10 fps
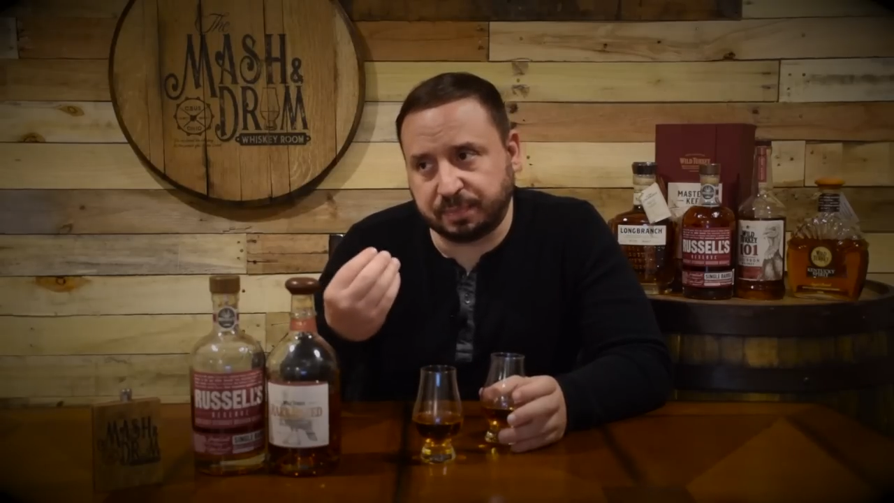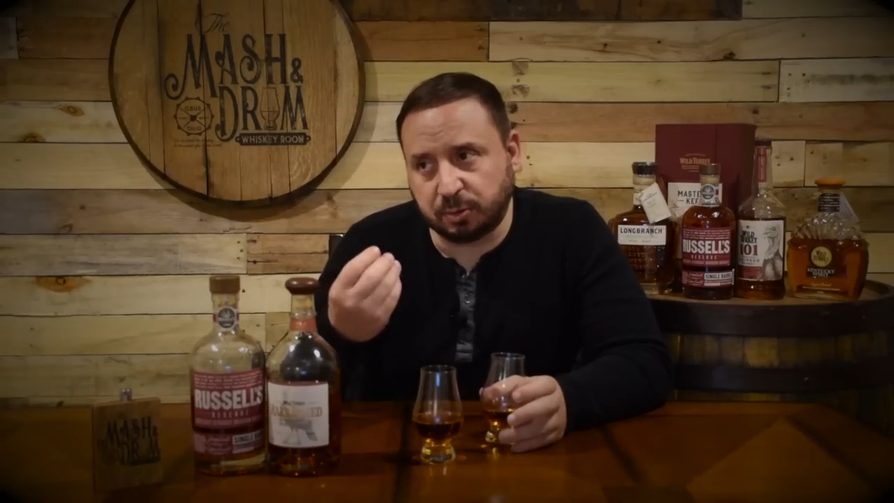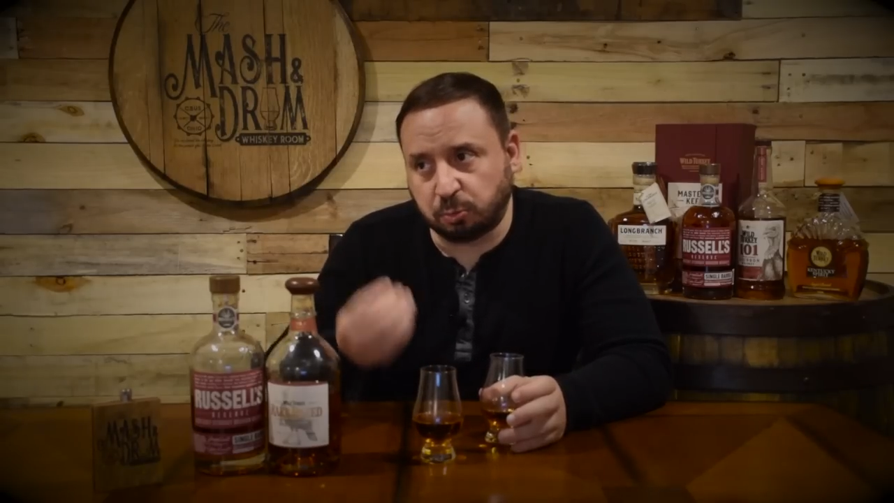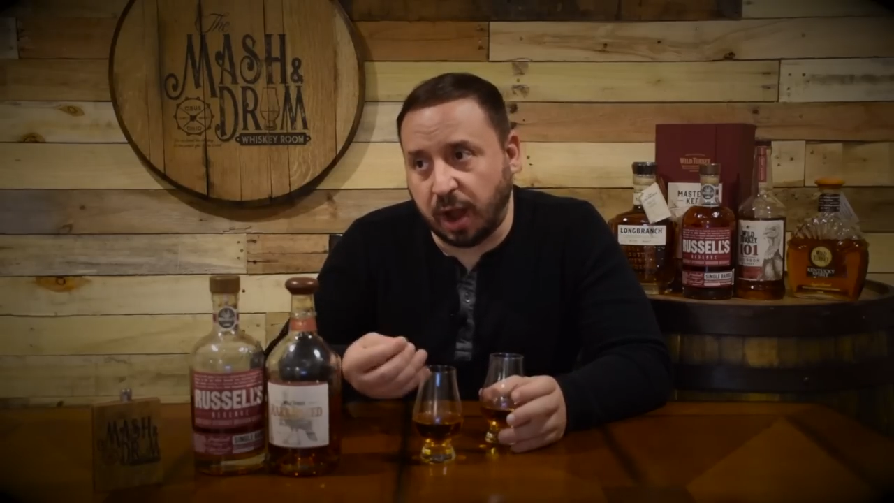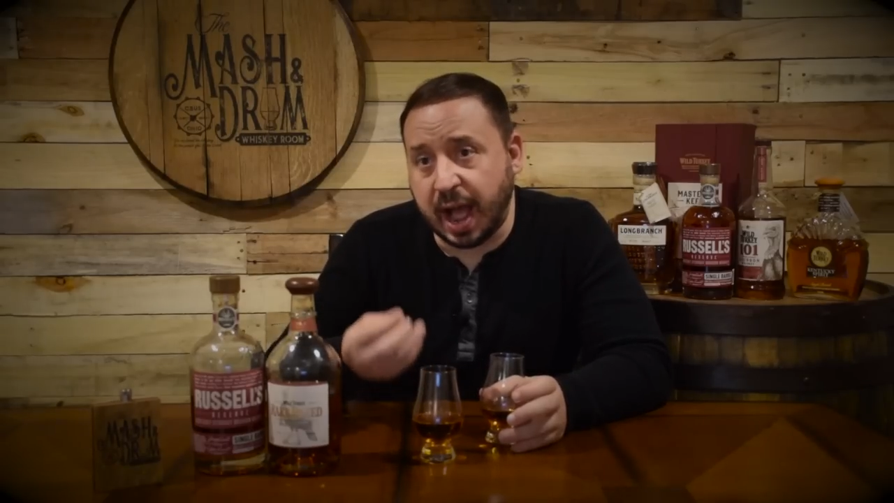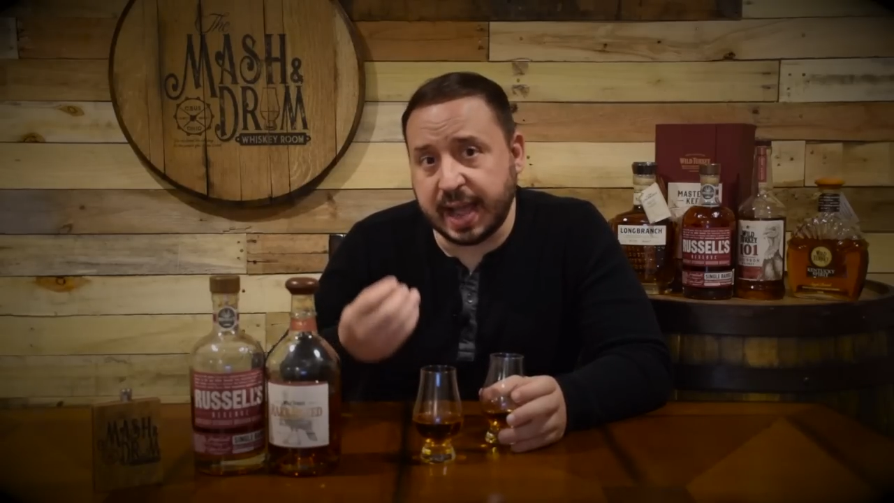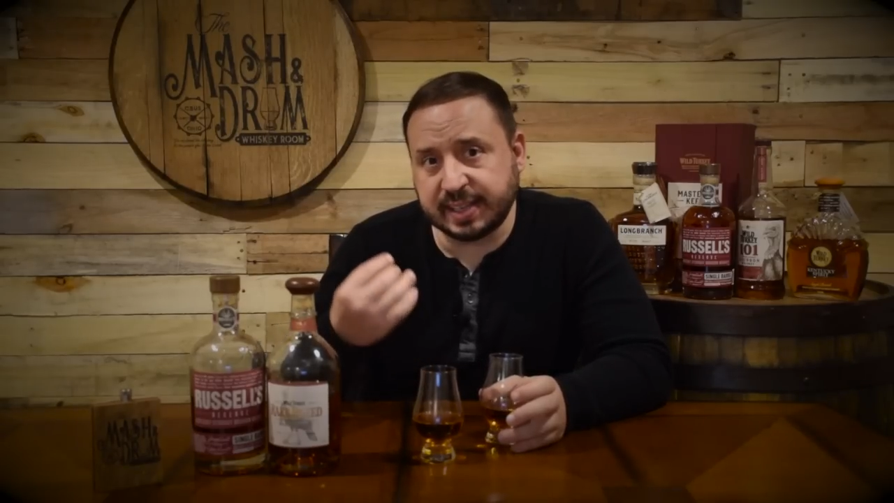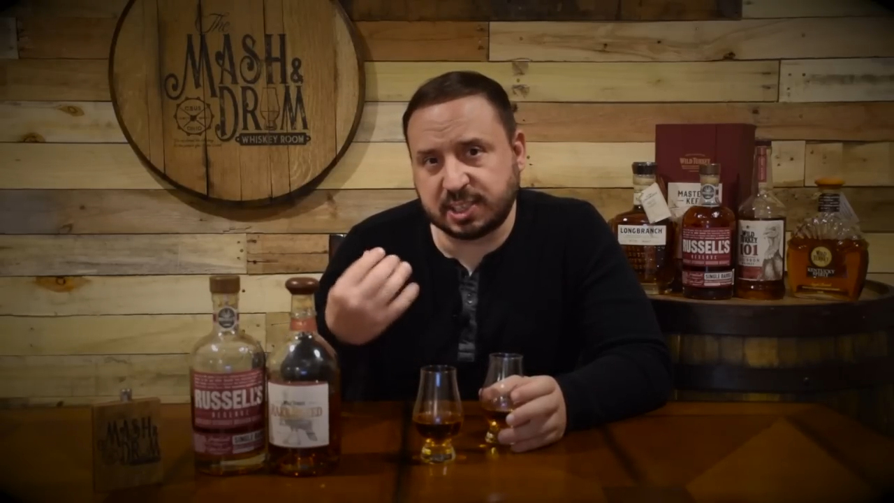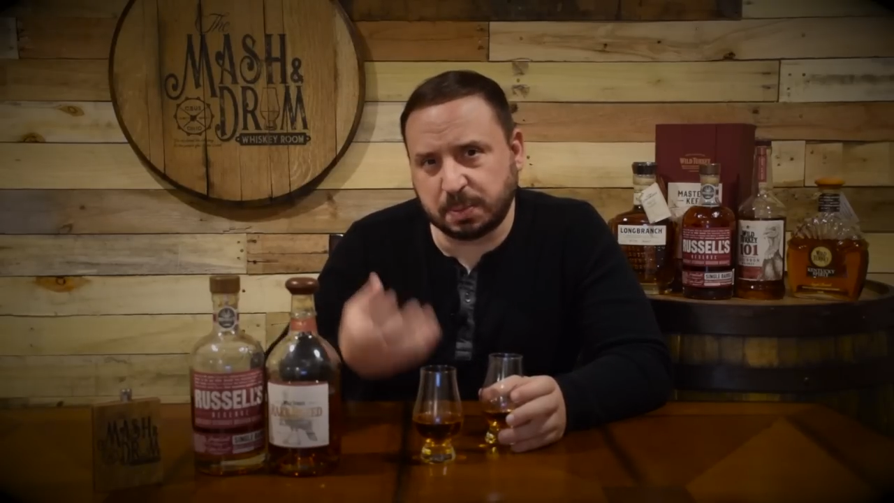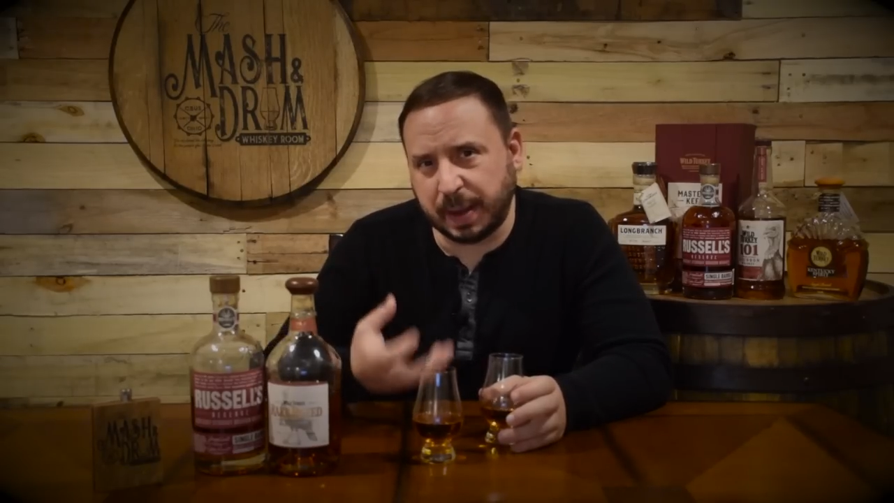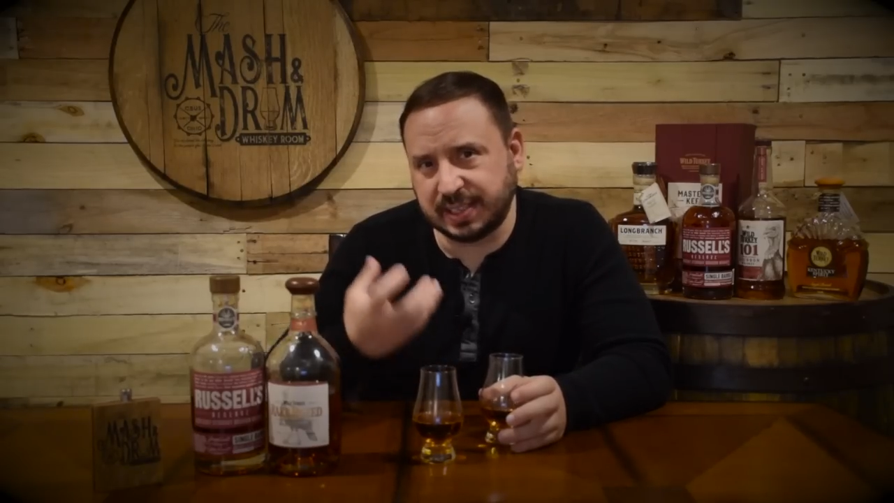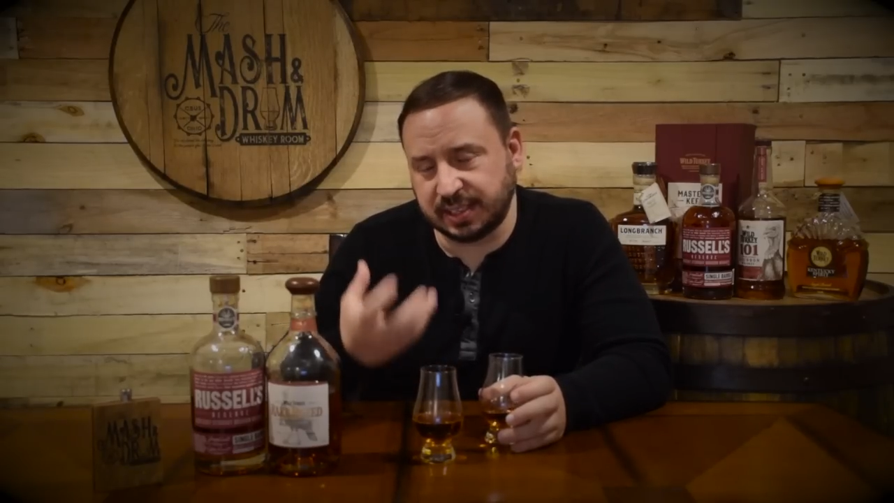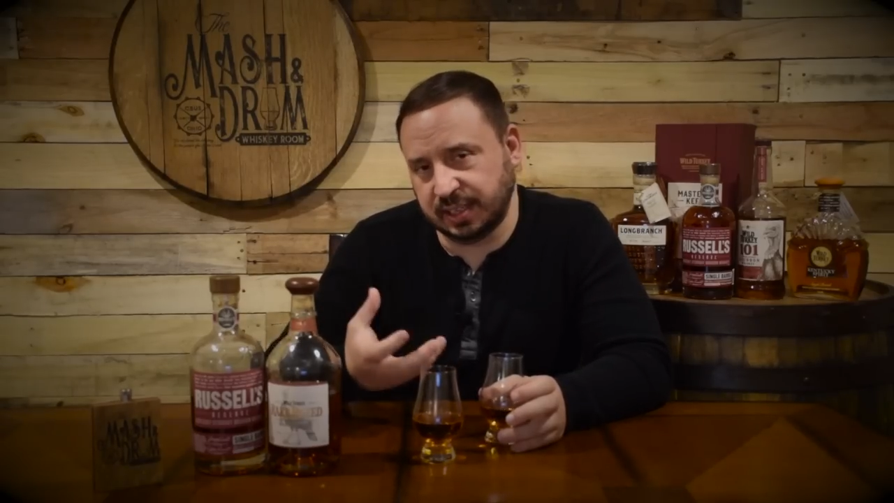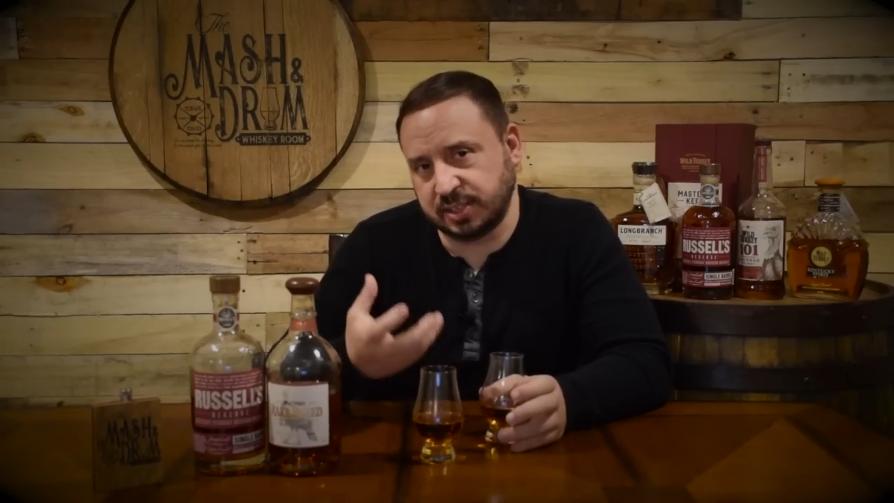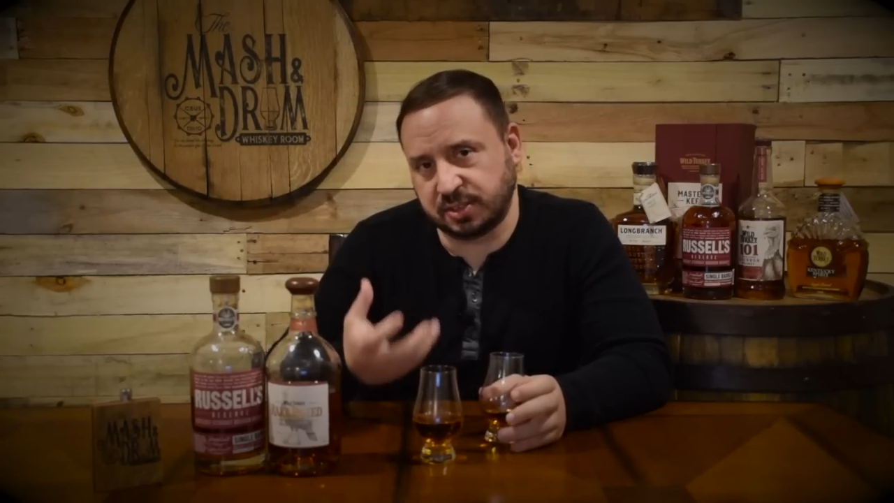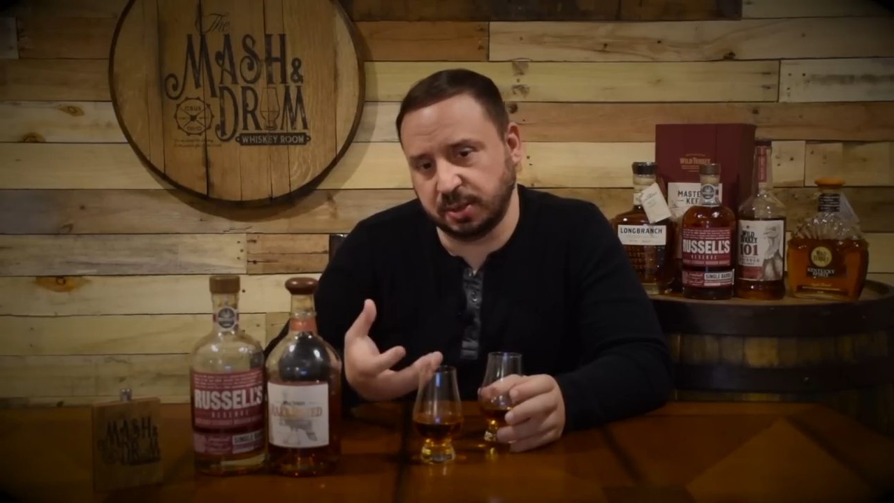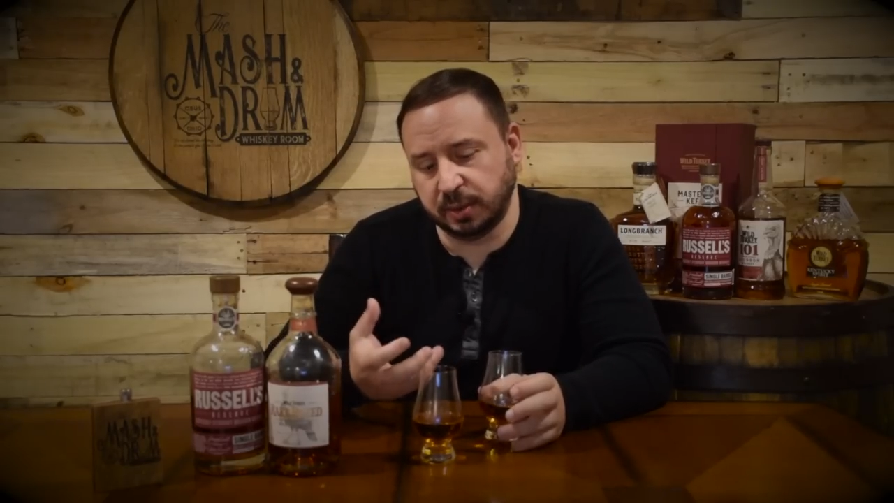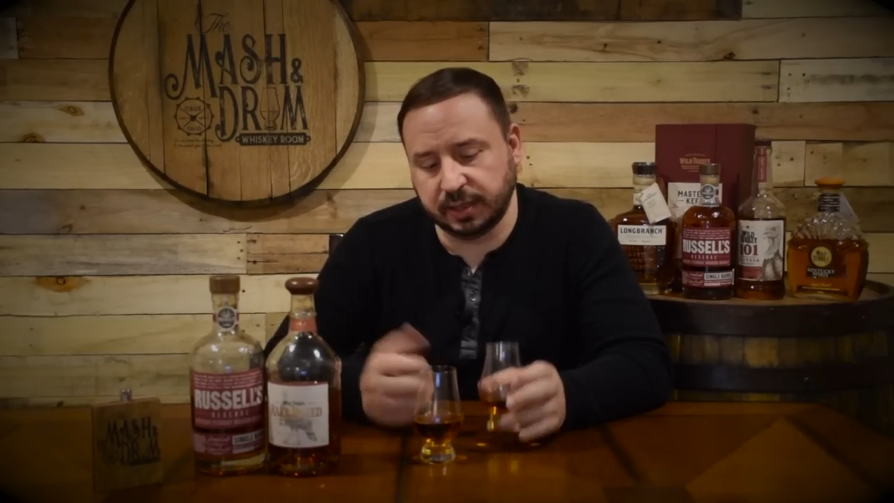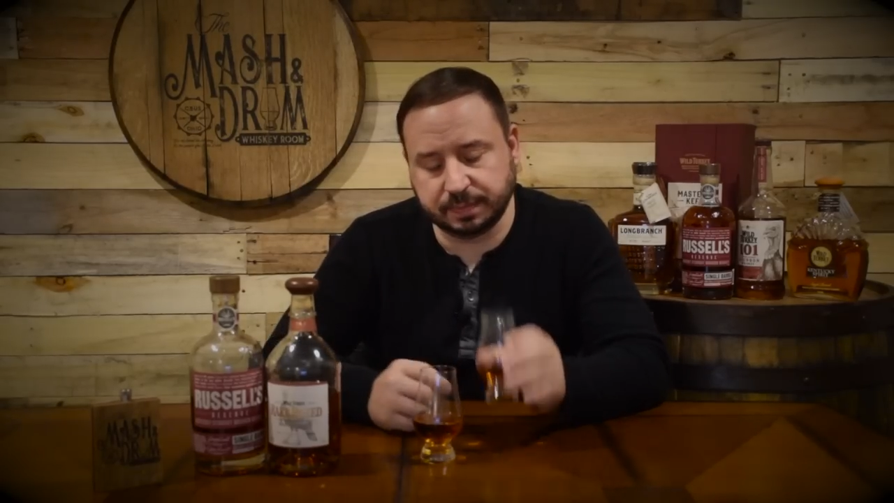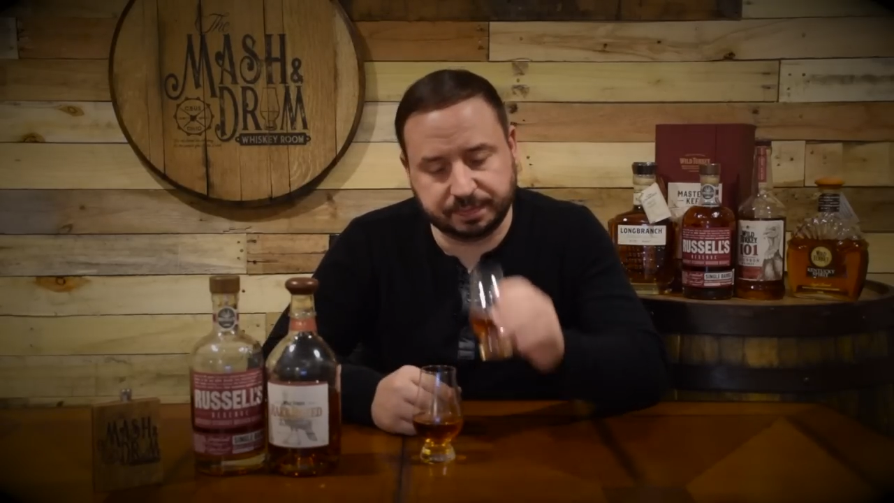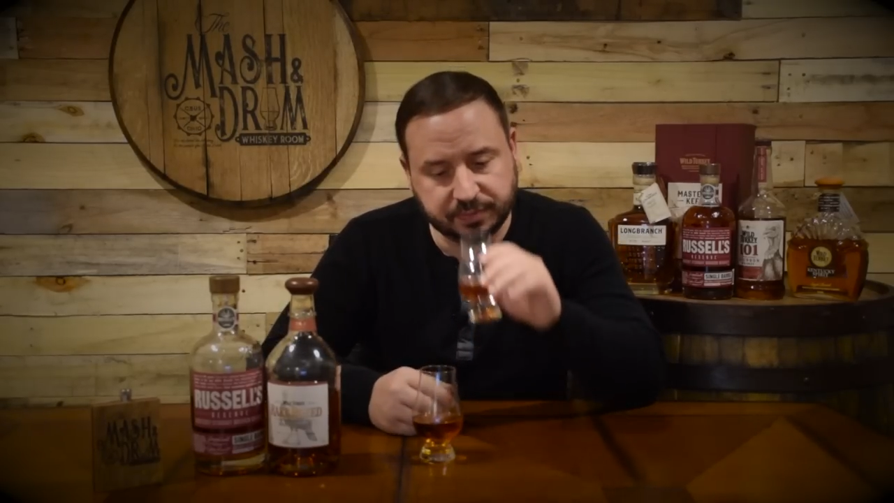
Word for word: rye spiciness to it.